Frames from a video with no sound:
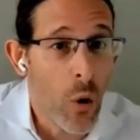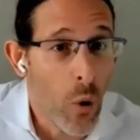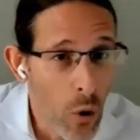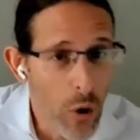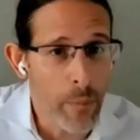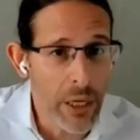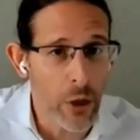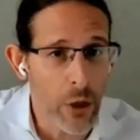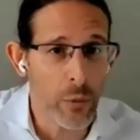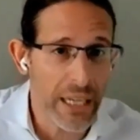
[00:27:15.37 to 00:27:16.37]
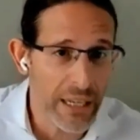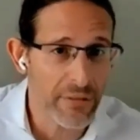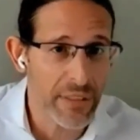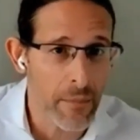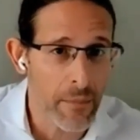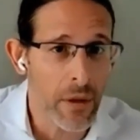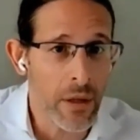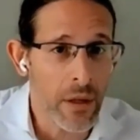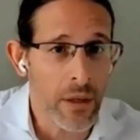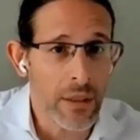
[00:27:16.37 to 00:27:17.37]
or because we give them
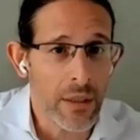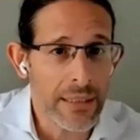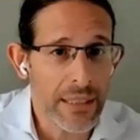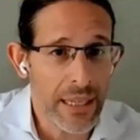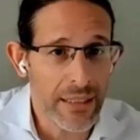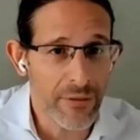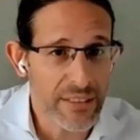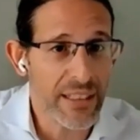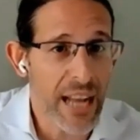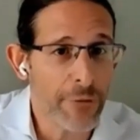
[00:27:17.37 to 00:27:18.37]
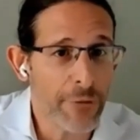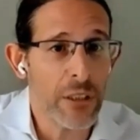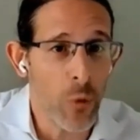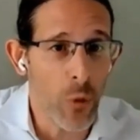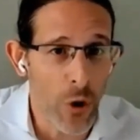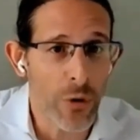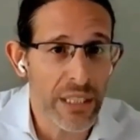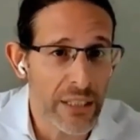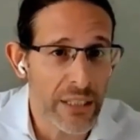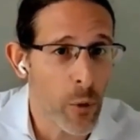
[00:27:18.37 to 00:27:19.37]
the vaccine after they were
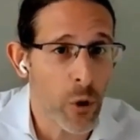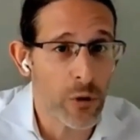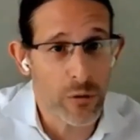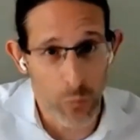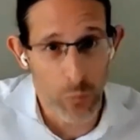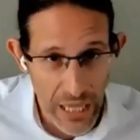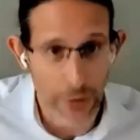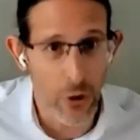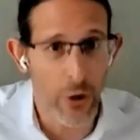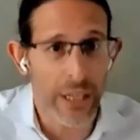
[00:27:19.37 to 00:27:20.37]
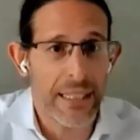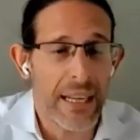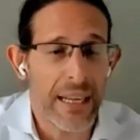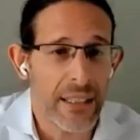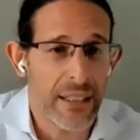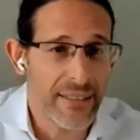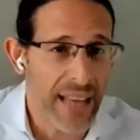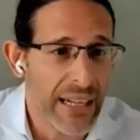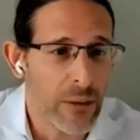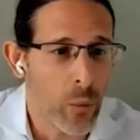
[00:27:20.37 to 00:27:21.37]
already exposed without knowing that, in a
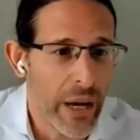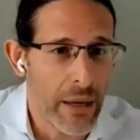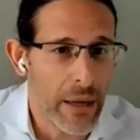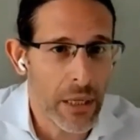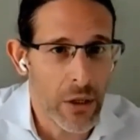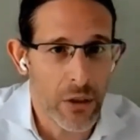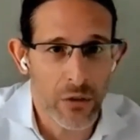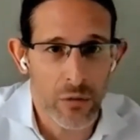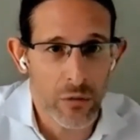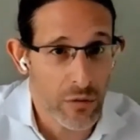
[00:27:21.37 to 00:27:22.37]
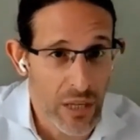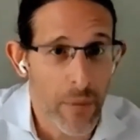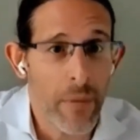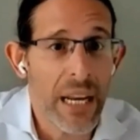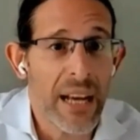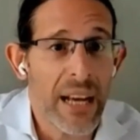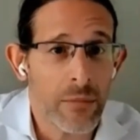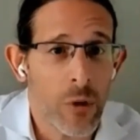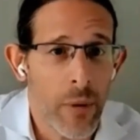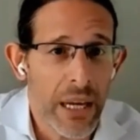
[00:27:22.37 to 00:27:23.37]
silent way, because there are many
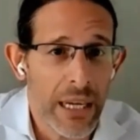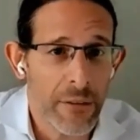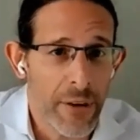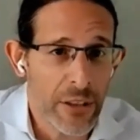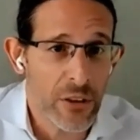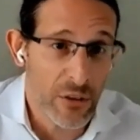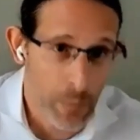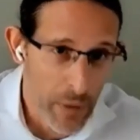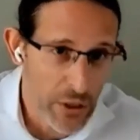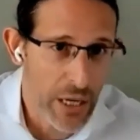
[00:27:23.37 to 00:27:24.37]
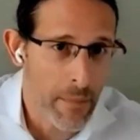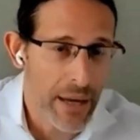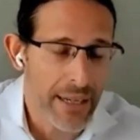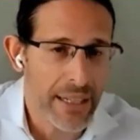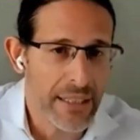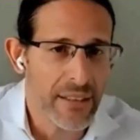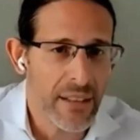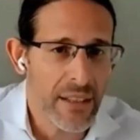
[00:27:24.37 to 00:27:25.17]
asymptomatic infections, especially among kids.